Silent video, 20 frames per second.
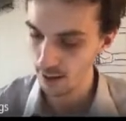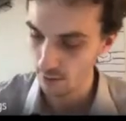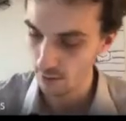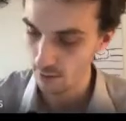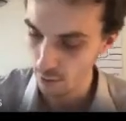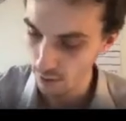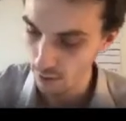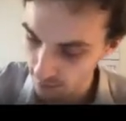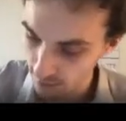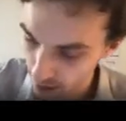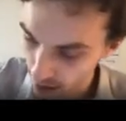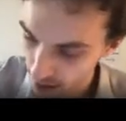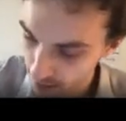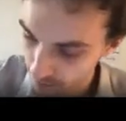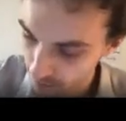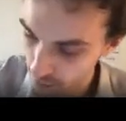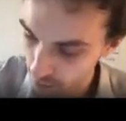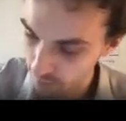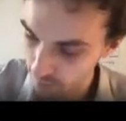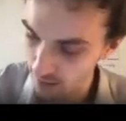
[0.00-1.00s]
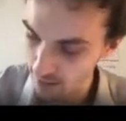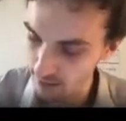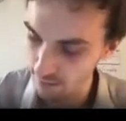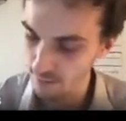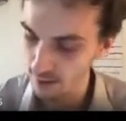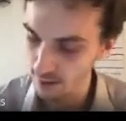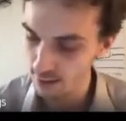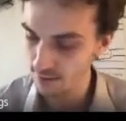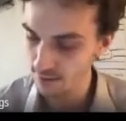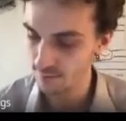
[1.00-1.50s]
all of this kind of goes back to
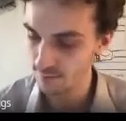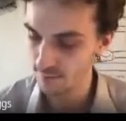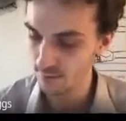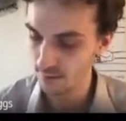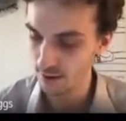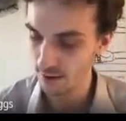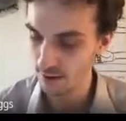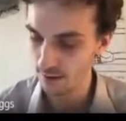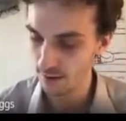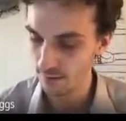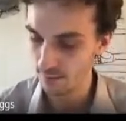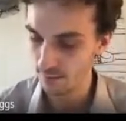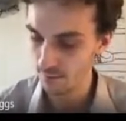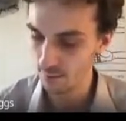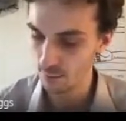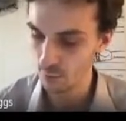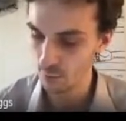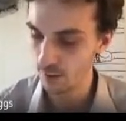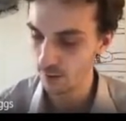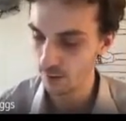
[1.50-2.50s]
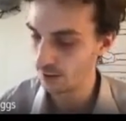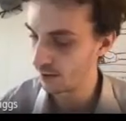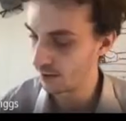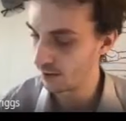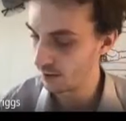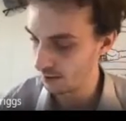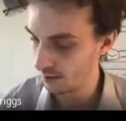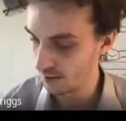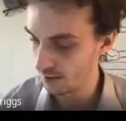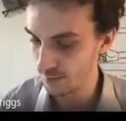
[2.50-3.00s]
things uh, from
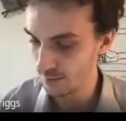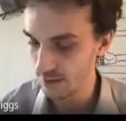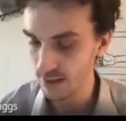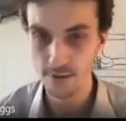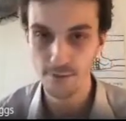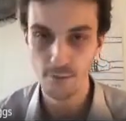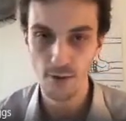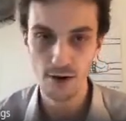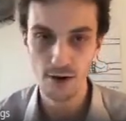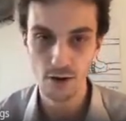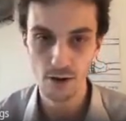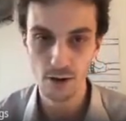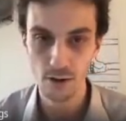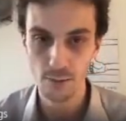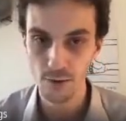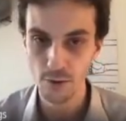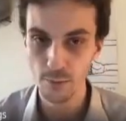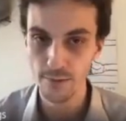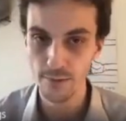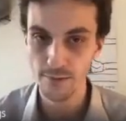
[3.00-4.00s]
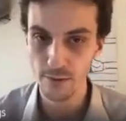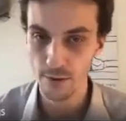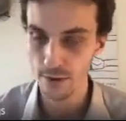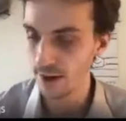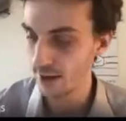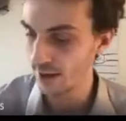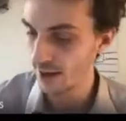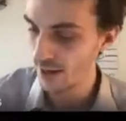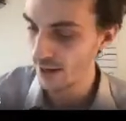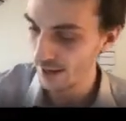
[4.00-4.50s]
Quillen at the beginning of rational homotopy
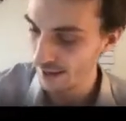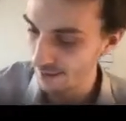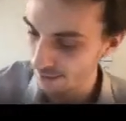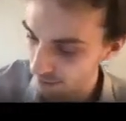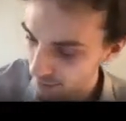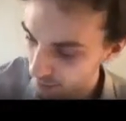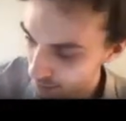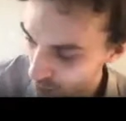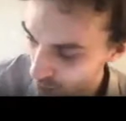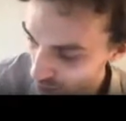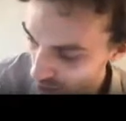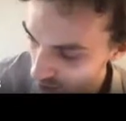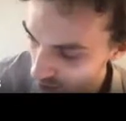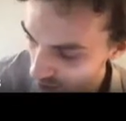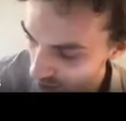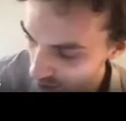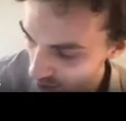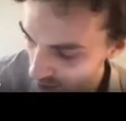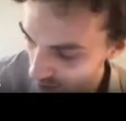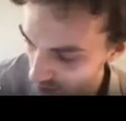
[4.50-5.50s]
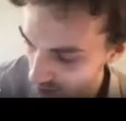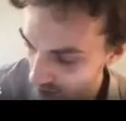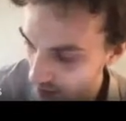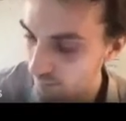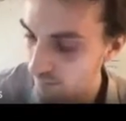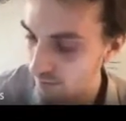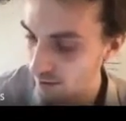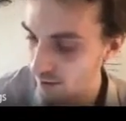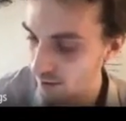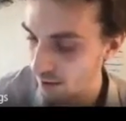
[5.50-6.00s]
theory, and this approach is due to
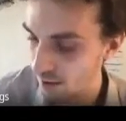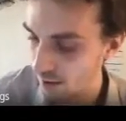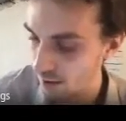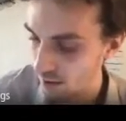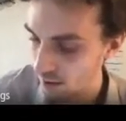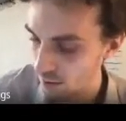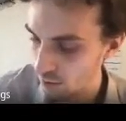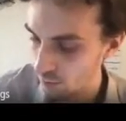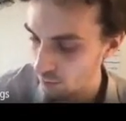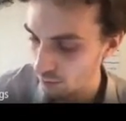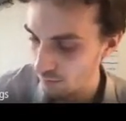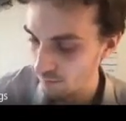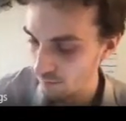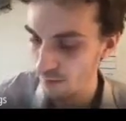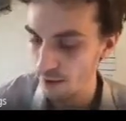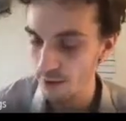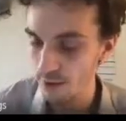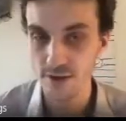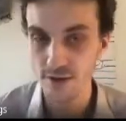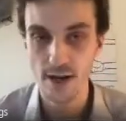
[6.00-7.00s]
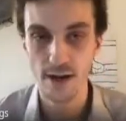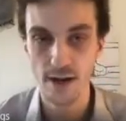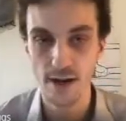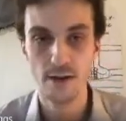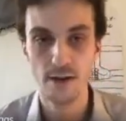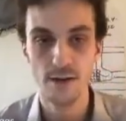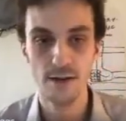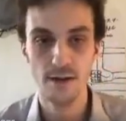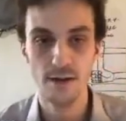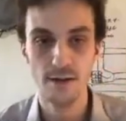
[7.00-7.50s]
Sullivan, who would have first
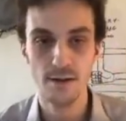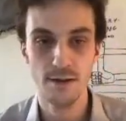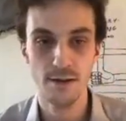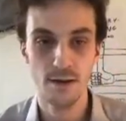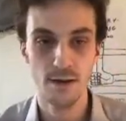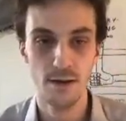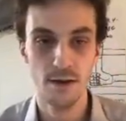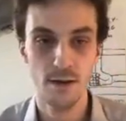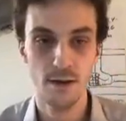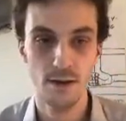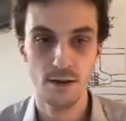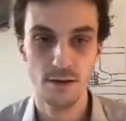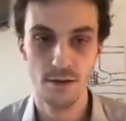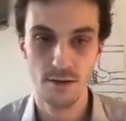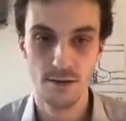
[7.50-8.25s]
checked that this is a,